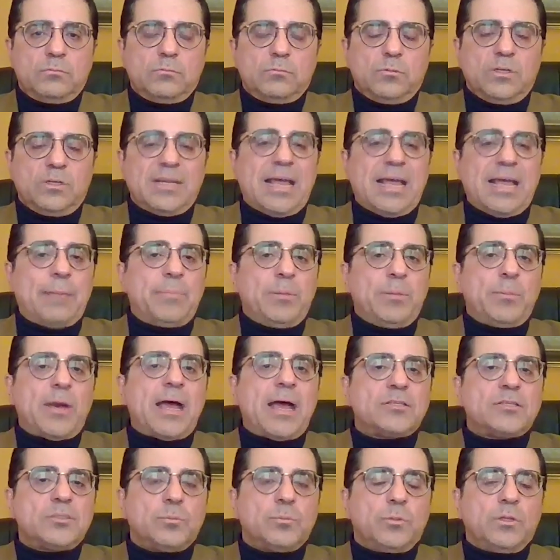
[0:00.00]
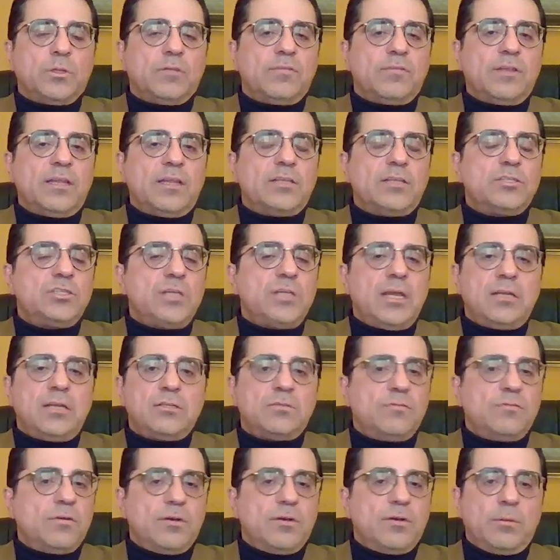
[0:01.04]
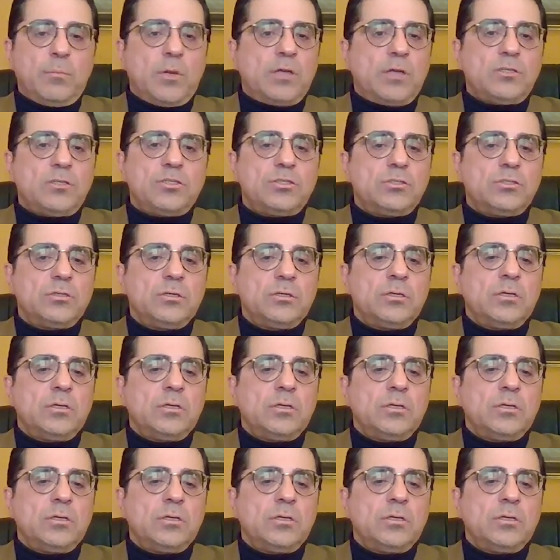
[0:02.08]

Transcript: would not be possible if it had changed very much.